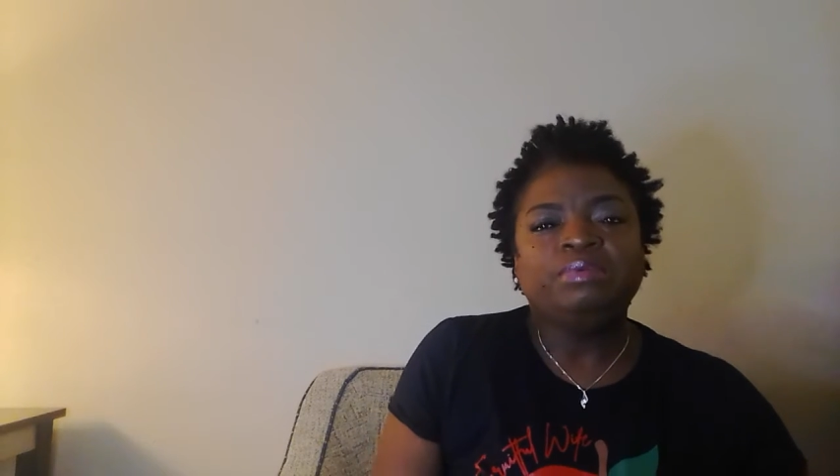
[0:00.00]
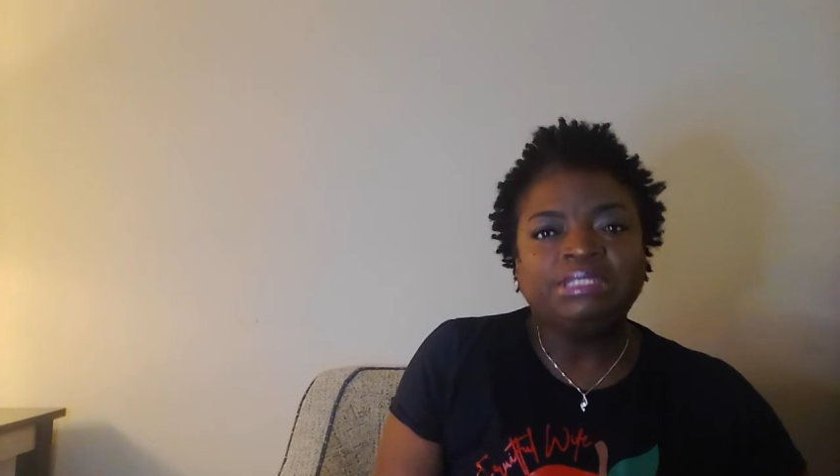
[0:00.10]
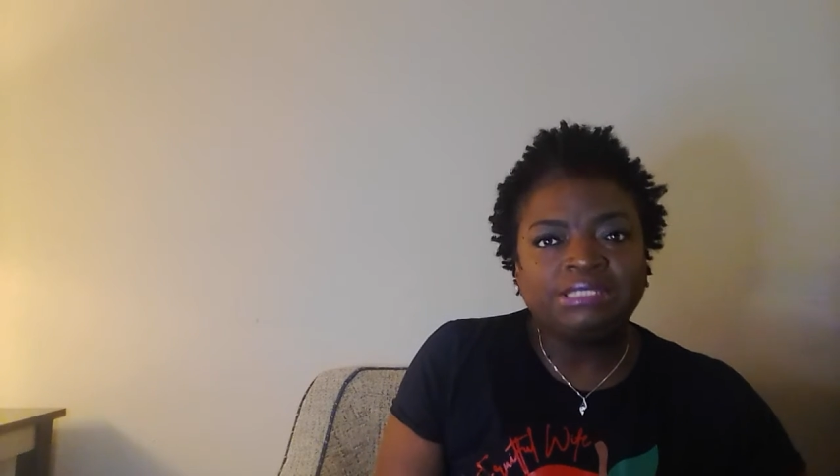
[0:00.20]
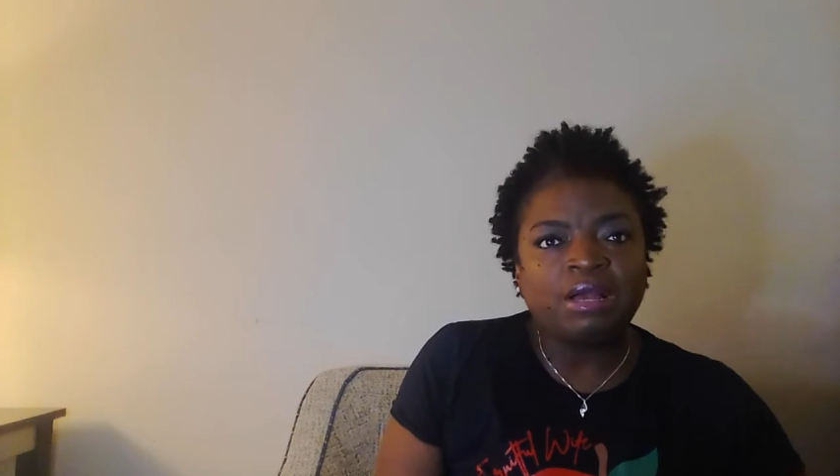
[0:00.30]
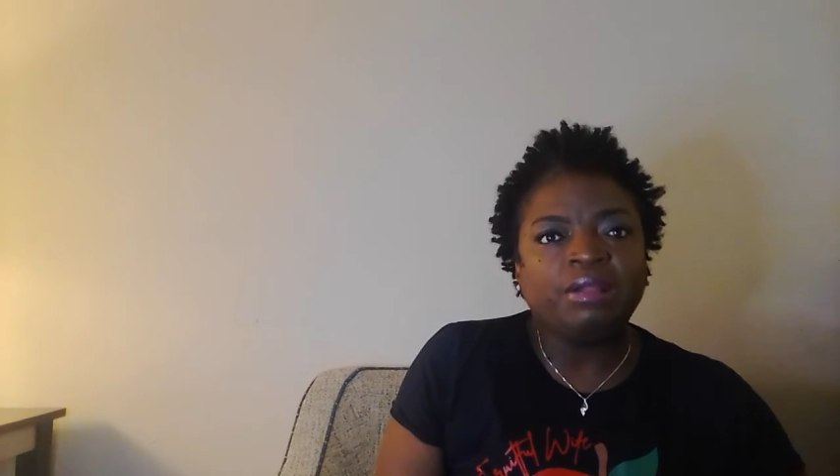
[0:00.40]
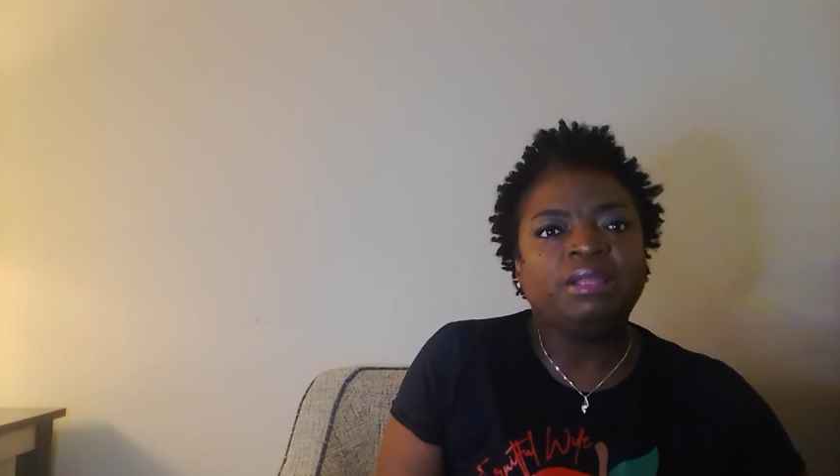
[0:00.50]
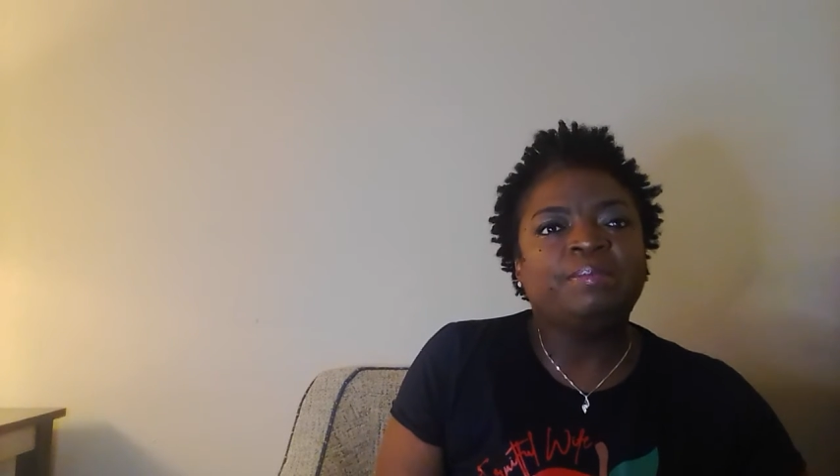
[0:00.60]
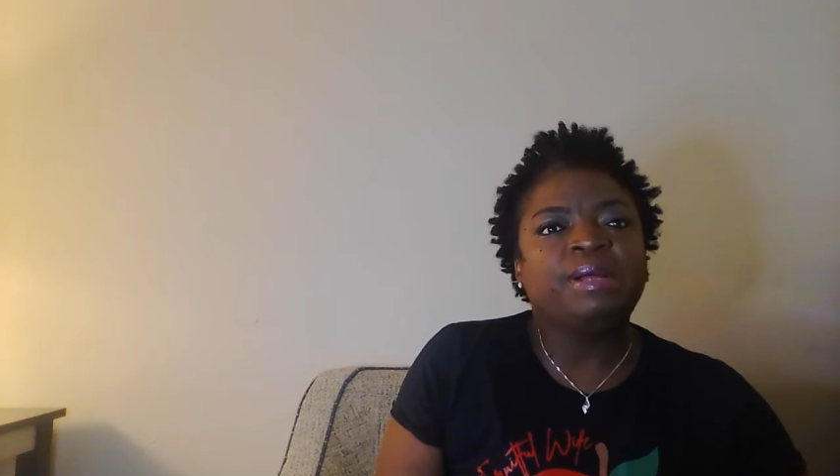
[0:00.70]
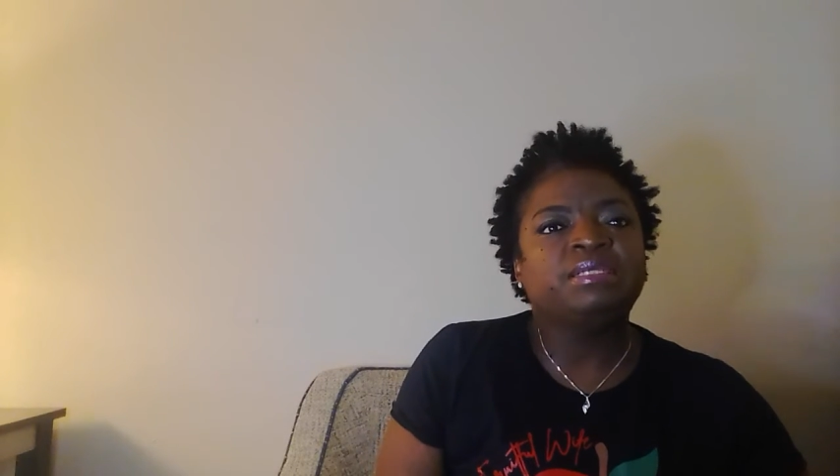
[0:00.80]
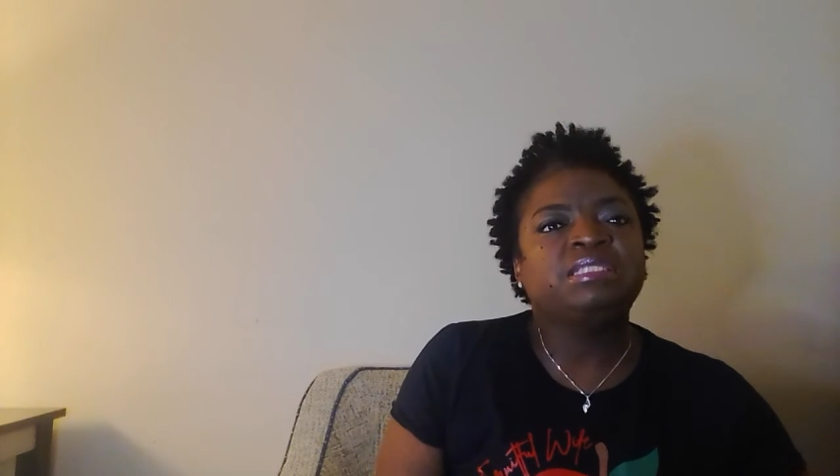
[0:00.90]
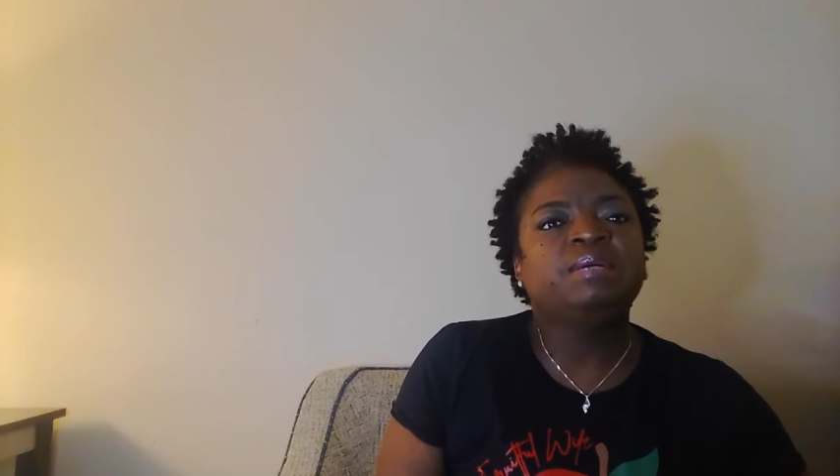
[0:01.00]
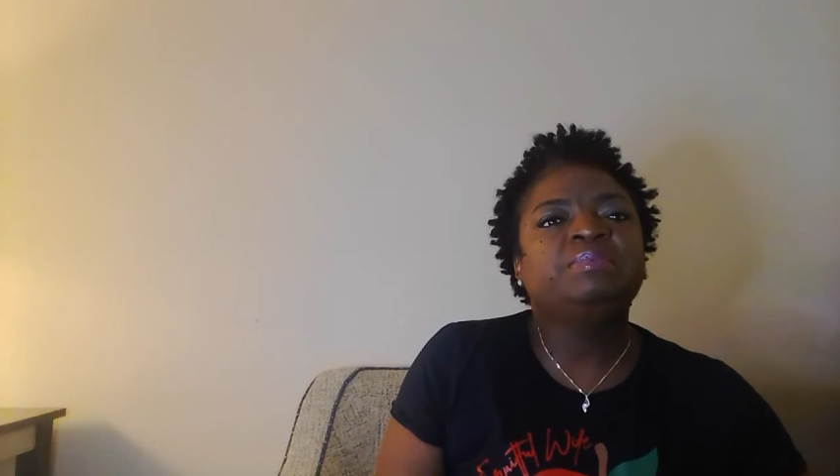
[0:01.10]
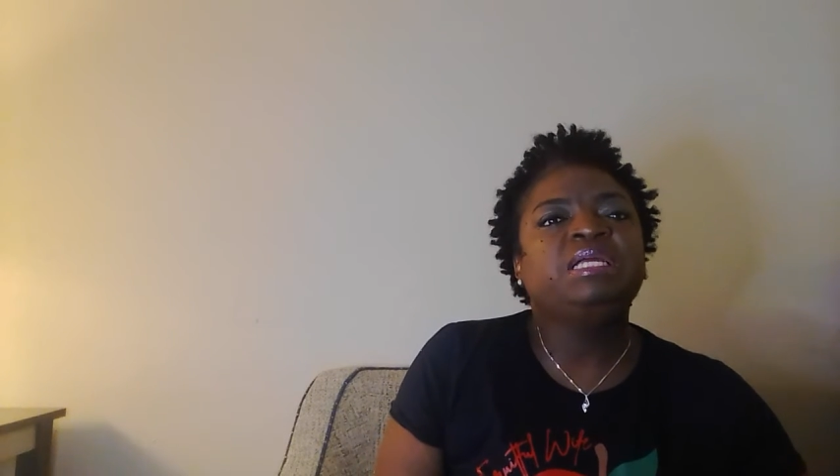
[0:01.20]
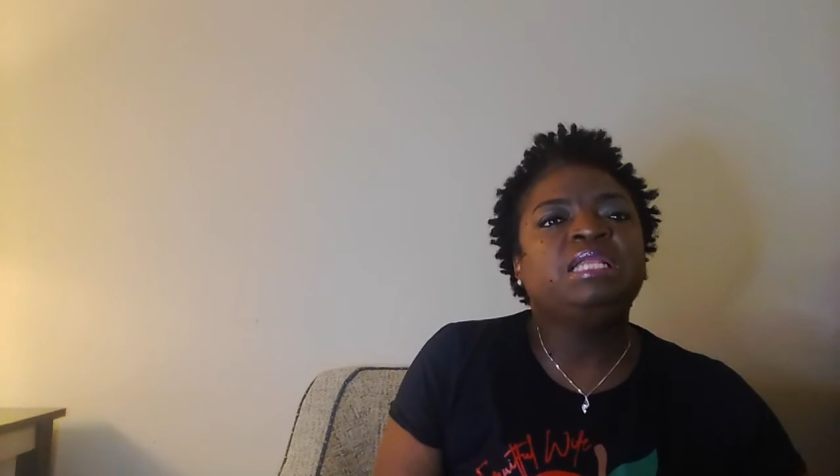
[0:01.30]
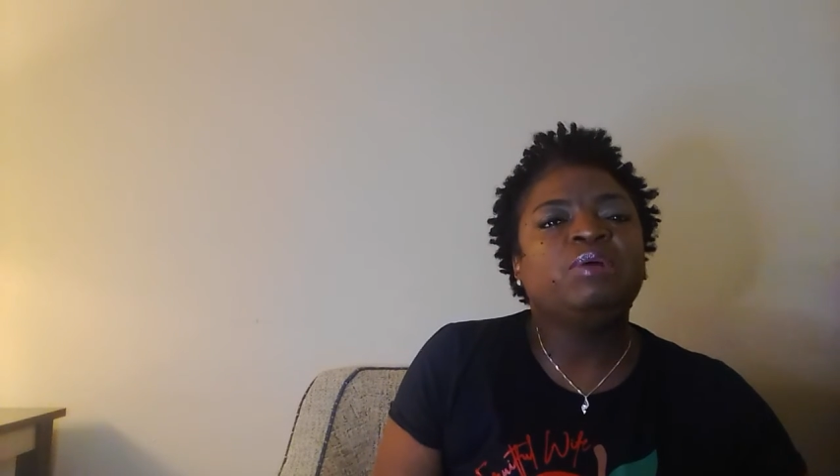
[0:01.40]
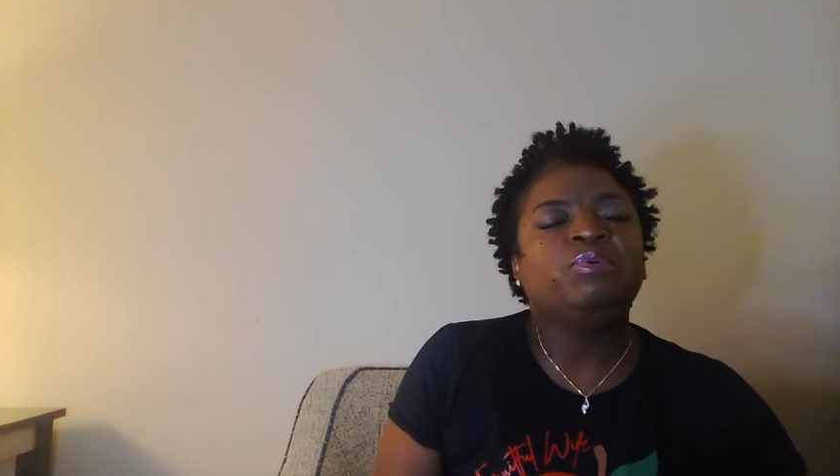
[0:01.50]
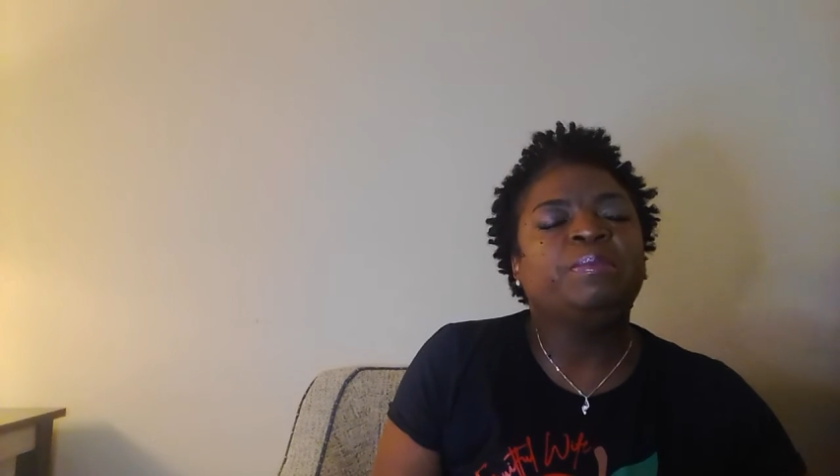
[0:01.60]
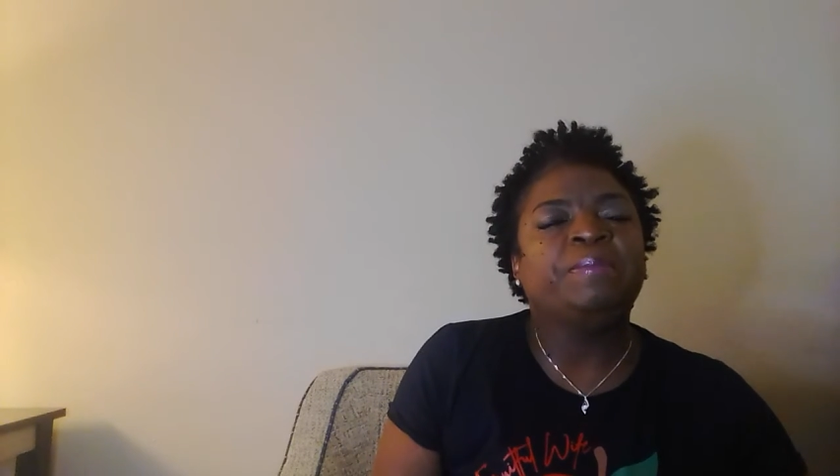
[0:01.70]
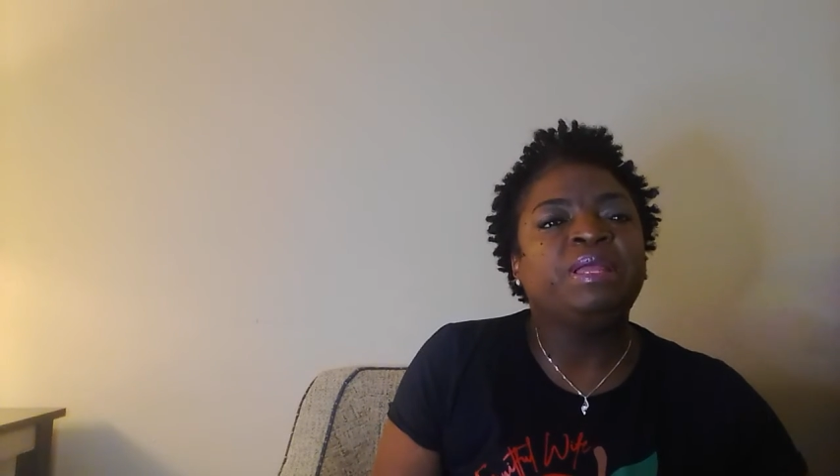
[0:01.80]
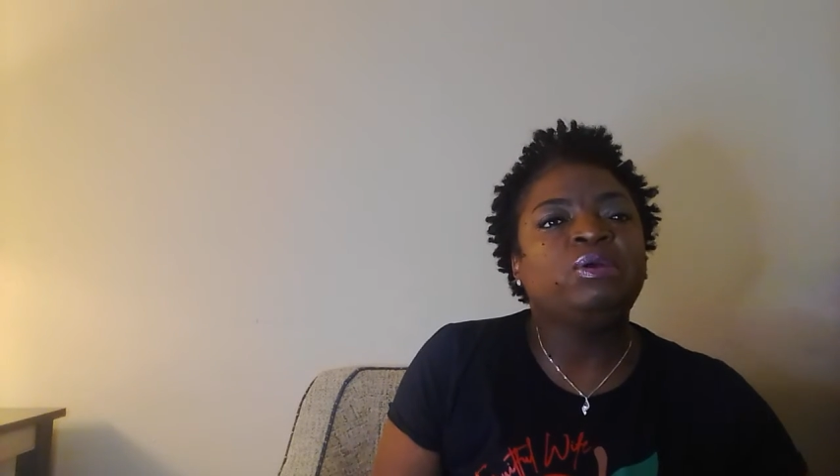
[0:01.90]
We're talking about something that
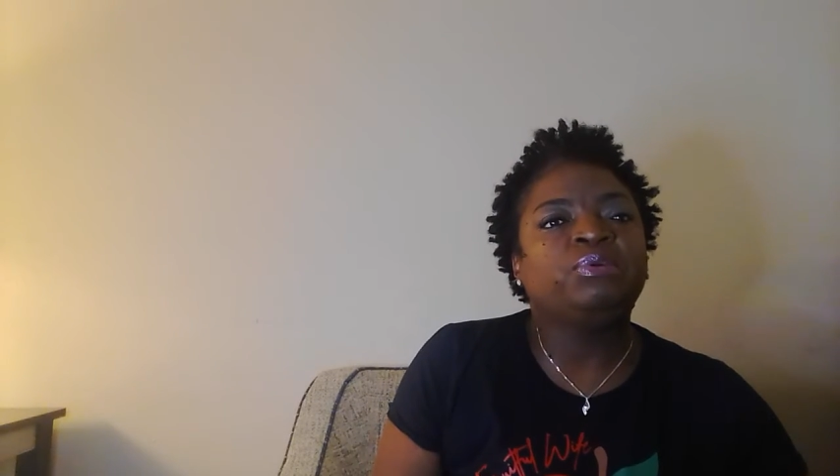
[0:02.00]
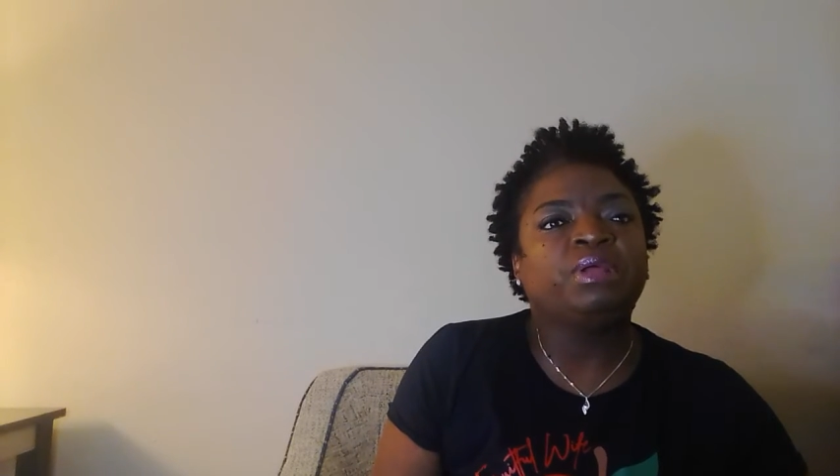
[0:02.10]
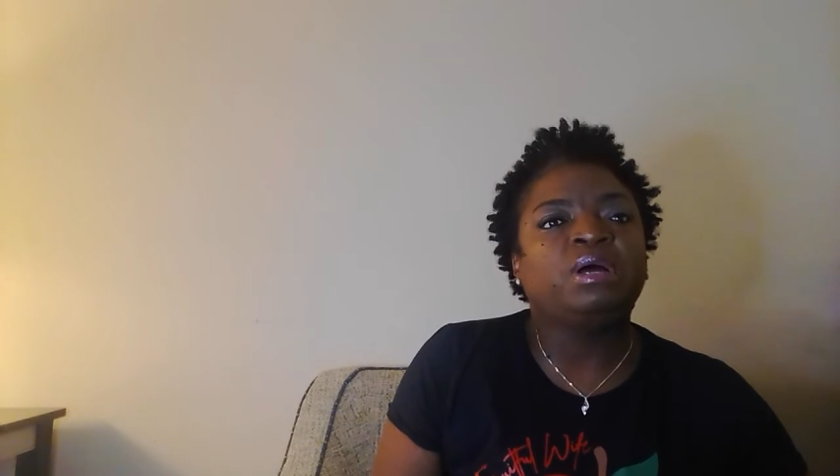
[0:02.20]
will build